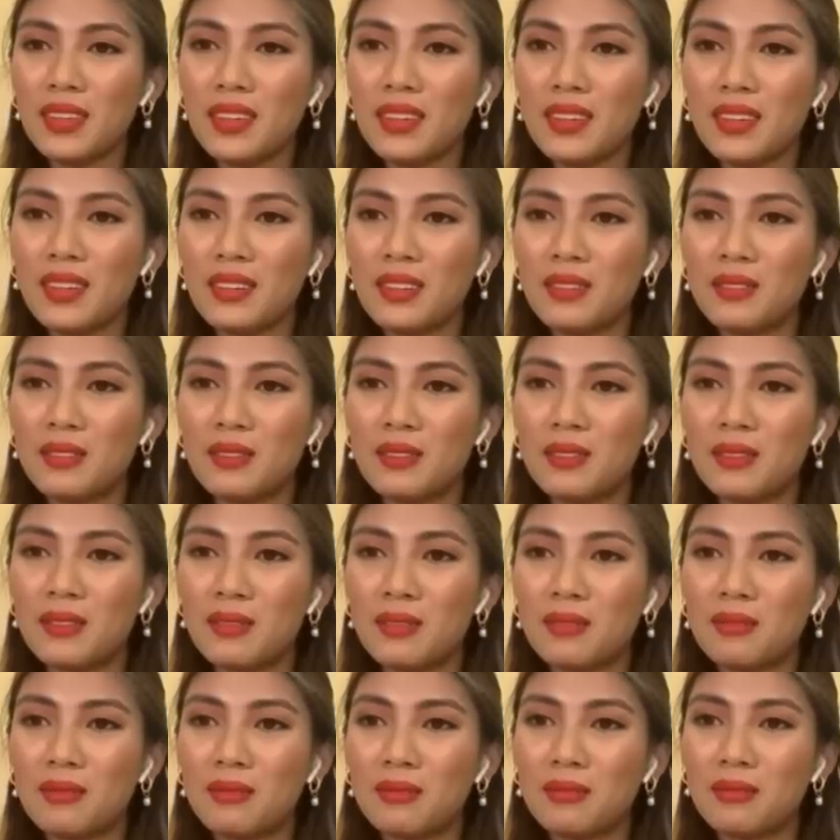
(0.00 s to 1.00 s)

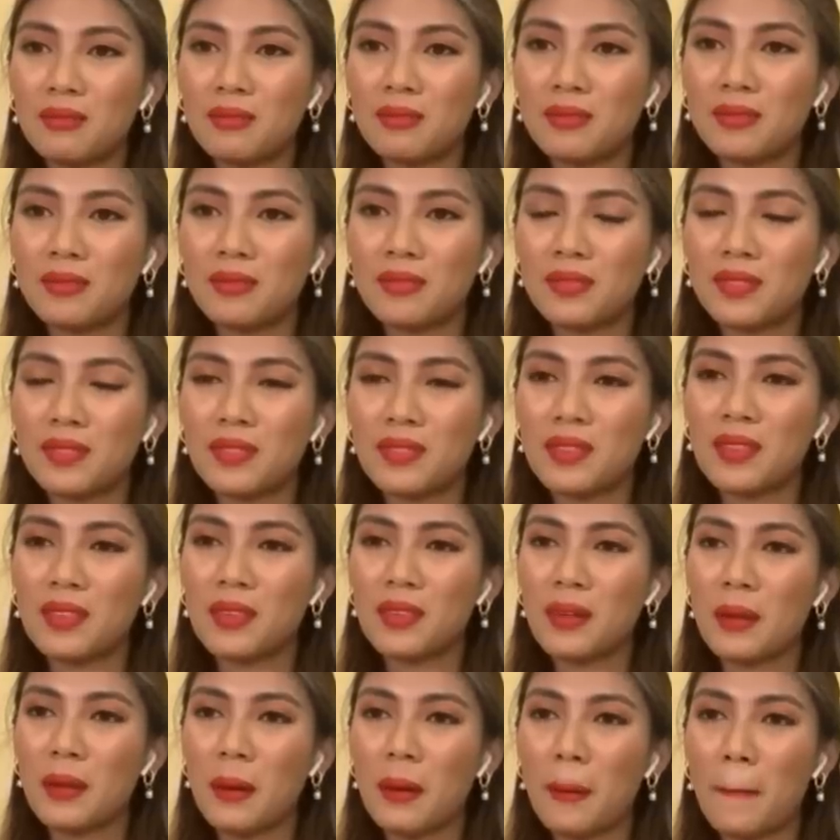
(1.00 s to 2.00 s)

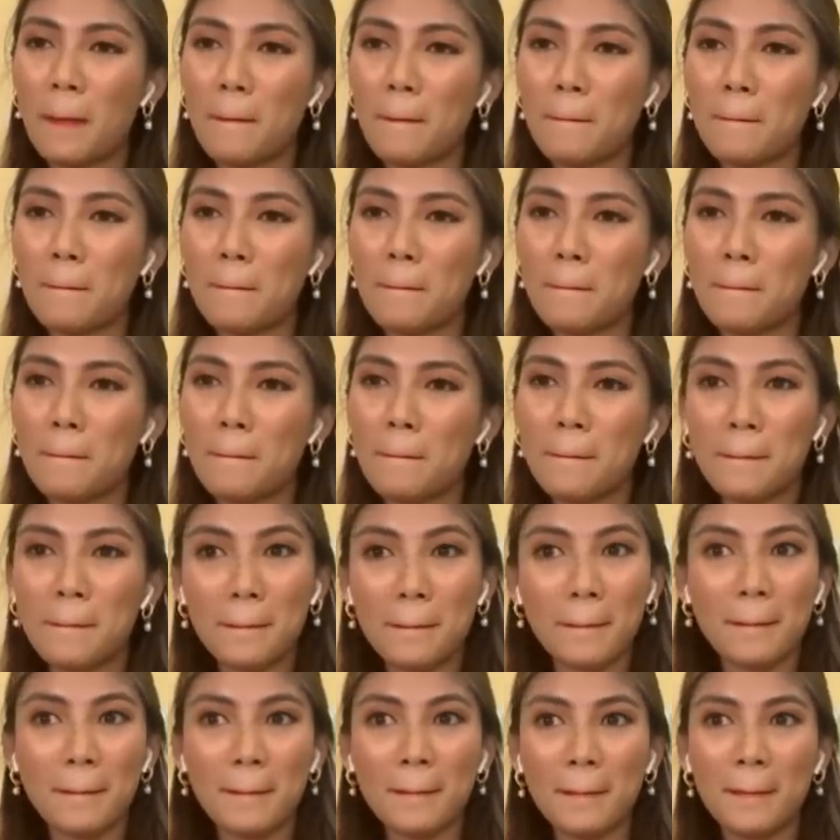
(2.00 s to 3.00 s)

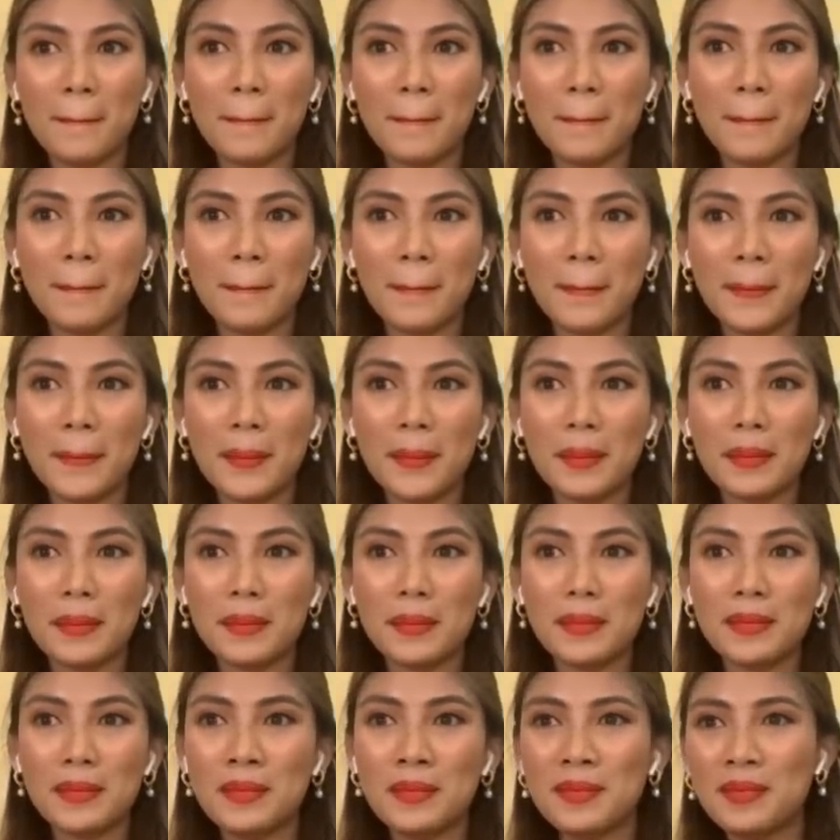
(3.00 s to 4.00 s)

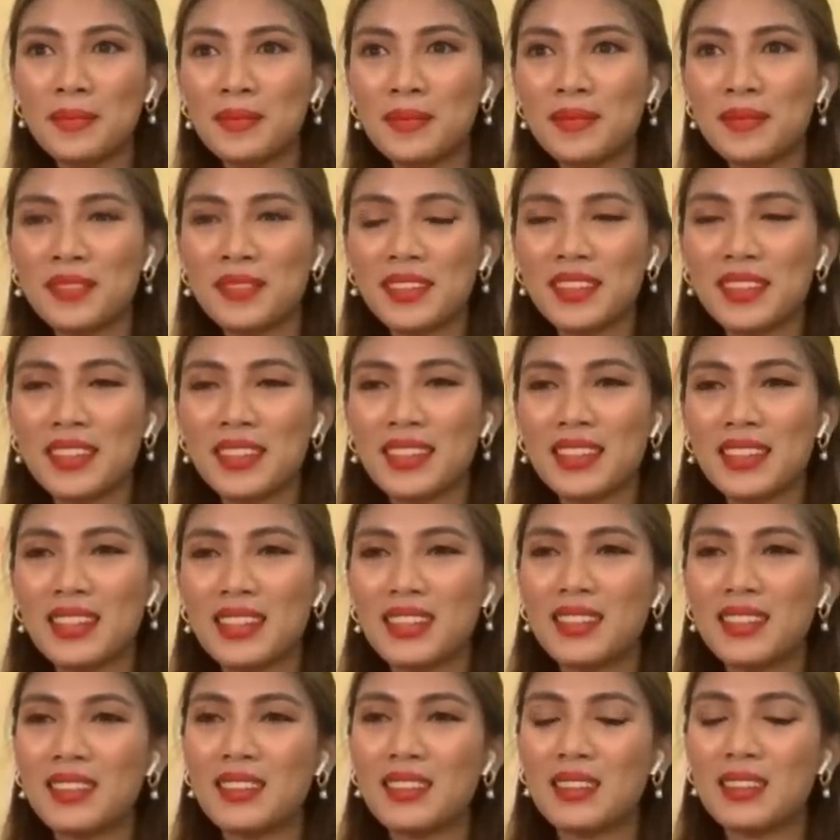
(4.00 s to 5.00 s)

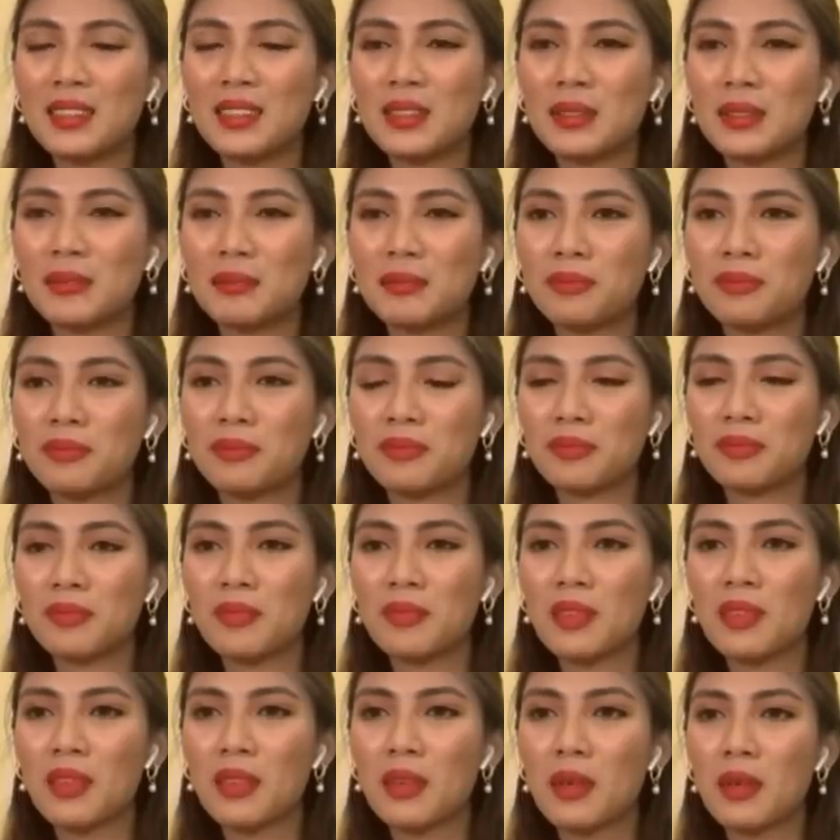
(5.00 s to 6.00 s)

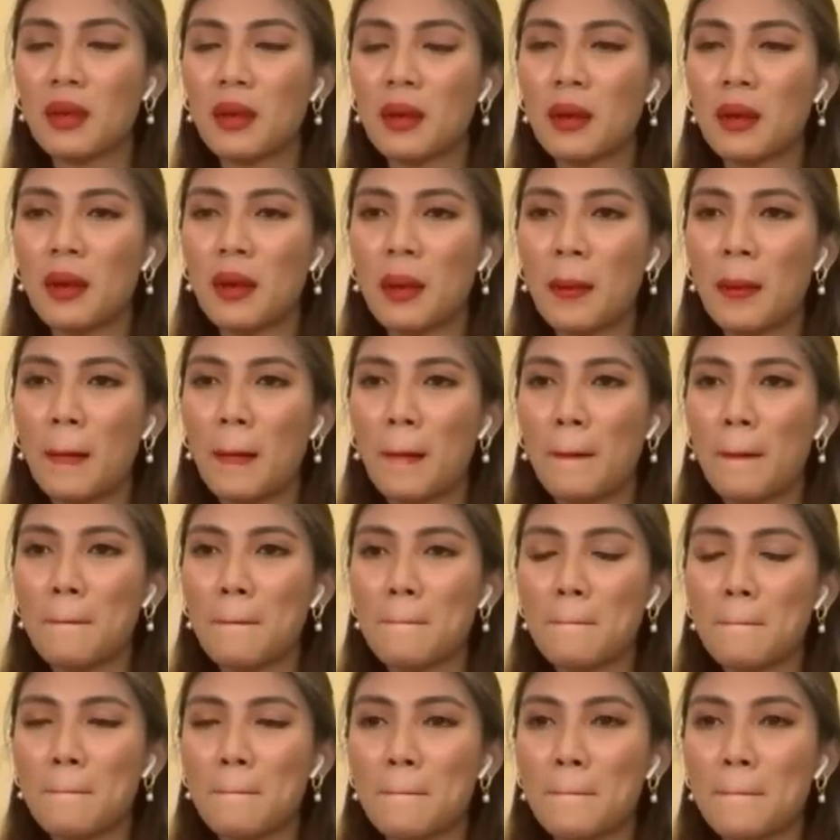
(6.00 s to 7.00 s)

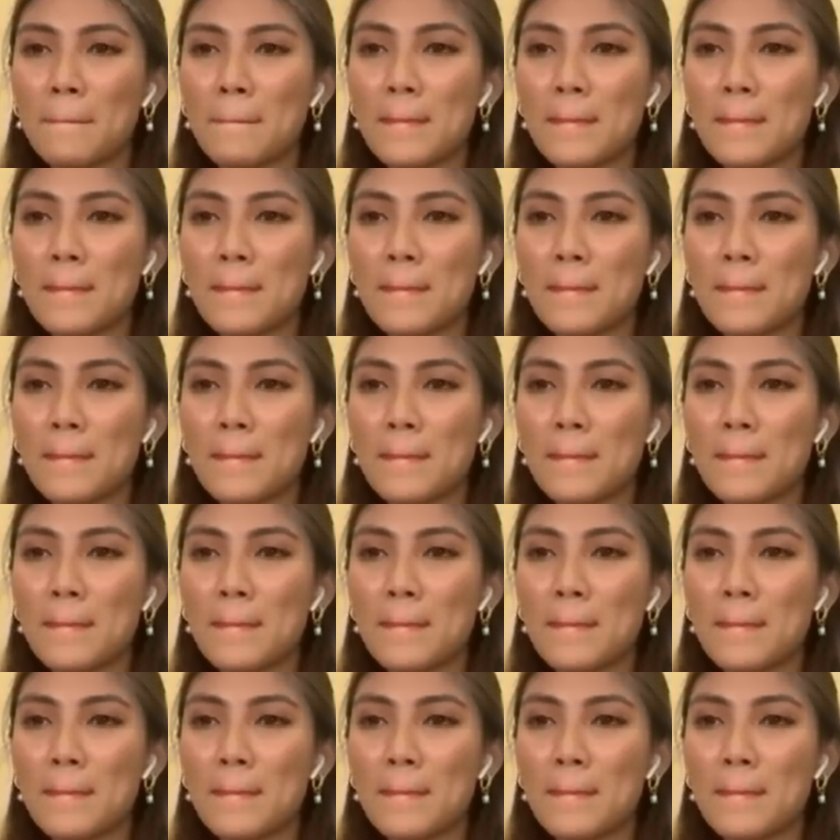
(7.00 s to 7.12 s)
[no speech]